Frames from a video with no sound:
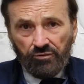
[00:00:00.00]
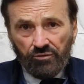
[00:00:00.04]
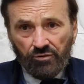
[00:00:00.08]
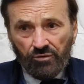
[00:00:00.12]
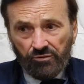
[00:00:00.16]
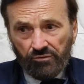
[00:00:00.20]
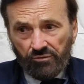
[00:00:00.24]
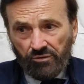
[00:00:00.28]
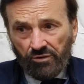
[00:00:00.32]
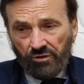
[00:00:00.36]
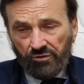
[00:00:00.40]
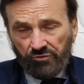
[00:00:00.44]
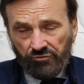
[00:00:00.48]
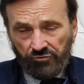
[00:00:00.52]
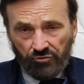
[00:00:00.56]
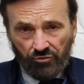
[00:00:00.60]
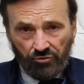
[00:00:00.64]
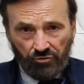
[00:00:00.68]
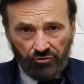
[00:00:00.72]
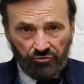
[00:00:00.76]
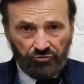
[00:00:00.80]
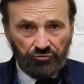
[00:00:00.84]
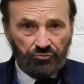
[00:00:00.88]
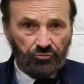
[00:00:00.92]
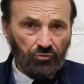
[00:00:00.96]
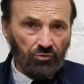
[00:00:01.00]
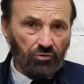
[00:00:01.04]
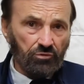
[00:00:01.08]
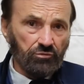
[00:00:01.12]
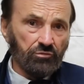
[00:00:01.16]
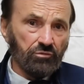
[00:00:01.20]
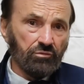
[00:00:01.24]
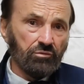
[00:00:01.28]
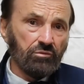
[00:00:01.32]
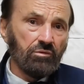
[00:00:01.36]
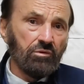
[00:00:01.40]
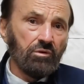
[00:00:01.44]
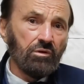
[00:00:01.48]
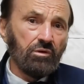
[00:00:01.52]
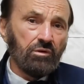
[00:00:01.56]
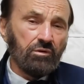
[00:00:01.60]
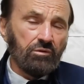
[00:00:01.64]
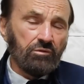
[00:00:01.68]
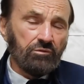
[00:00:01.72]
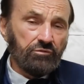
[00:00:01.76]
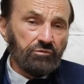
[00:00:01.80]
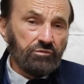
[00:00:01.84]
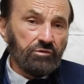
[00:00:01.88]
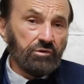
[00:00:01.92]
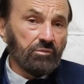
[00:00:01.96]
next youngest brother,
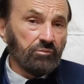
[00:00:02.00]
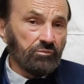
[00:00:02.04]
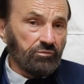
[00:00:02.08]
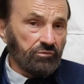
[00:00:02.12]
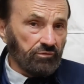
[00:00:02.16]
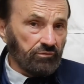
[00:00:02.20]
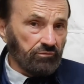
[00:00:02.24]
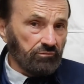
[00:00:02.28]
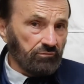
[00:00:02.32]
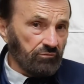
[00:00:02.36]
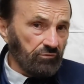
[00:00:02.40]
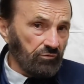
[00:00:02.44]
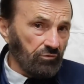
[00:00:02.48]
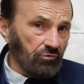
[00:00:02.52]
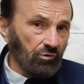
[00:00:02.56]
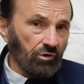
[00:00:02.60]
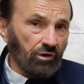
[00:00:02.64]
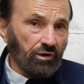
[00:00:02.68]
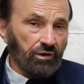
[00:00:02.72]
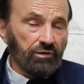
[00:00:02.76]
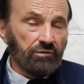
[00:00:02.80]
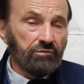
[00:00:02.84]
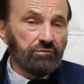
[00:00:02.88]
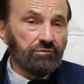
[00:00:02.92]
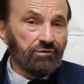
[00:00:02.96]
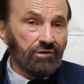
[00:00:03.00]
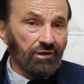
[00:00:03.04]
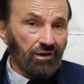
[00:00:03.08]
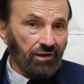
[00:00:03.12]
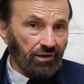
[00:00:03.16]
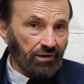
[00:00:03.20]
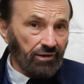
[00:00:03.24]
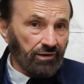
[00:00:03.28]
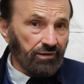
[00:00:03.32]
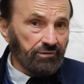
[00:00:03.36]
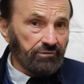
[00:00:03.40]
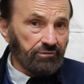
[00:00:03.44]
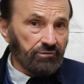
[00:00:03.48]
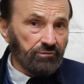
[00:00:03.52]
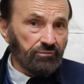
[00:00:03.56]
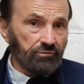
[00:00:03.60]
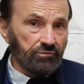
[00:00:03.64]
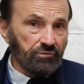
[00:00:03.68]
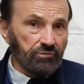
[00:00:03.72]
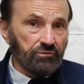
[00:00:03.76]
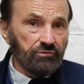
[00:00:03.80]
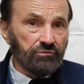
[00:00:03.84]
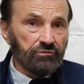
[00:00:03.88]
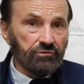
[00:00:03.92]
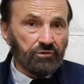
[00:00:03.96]
Simpson Grant, died of
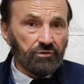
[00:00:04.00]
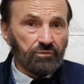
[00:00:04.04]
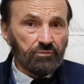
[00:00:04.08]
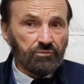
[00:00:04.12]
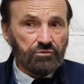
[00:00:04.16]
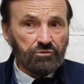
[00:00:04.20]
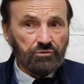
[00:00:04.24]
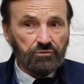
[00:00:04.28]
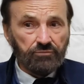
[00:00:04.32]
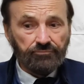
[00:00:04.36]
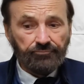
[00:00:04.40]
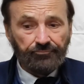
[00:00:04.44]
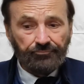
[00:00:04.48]
consumption.